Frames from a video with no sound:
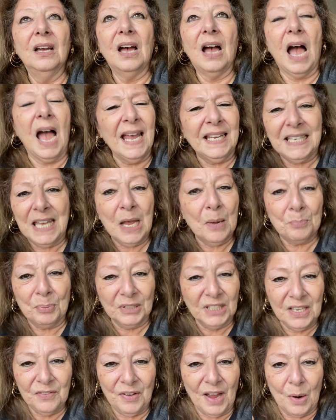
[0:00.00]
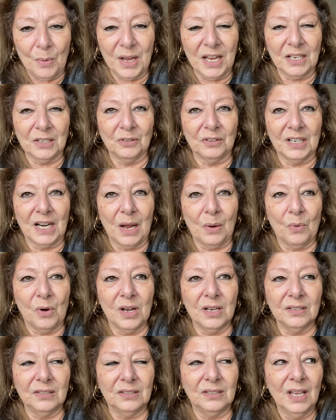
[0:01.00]
I can't believe how ignorant I
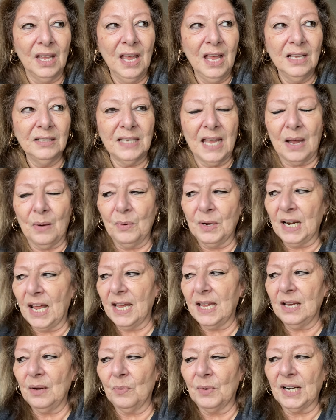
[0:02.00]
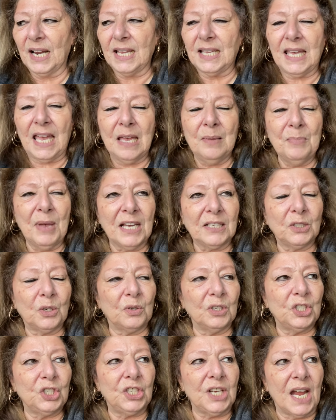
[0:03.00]
was that when I when I came back to
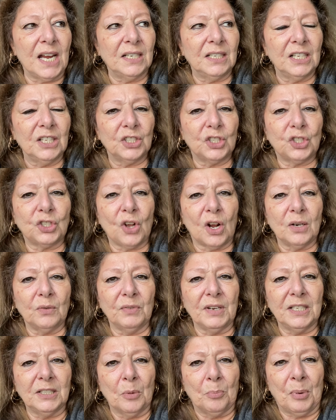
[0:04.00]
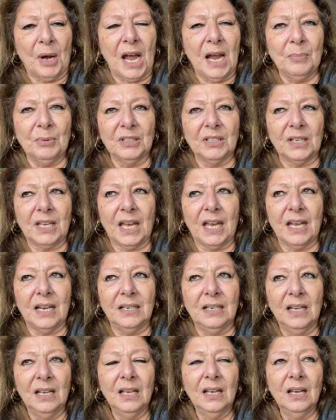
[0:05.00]
Christianity and started reading the Bible
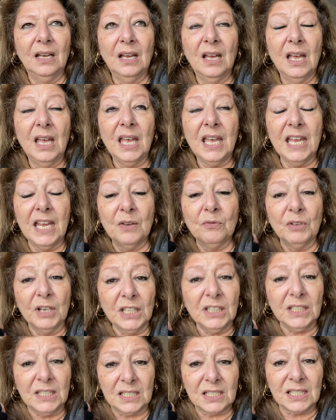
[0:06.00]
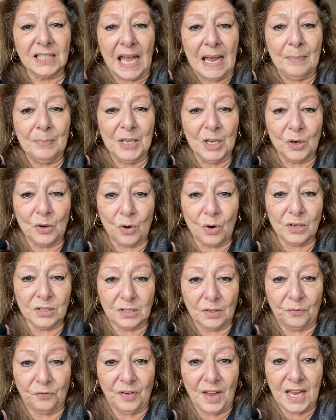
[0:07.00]
again, it really slapped me across
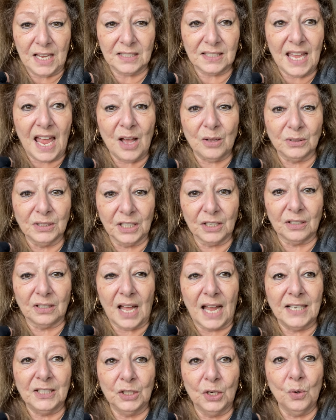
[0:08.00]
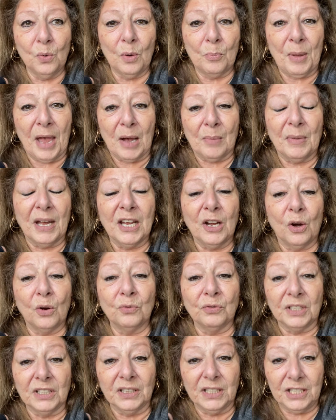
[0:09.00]
the face how little I knew about my own
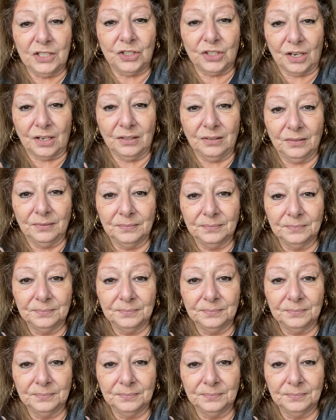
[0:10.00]
religion.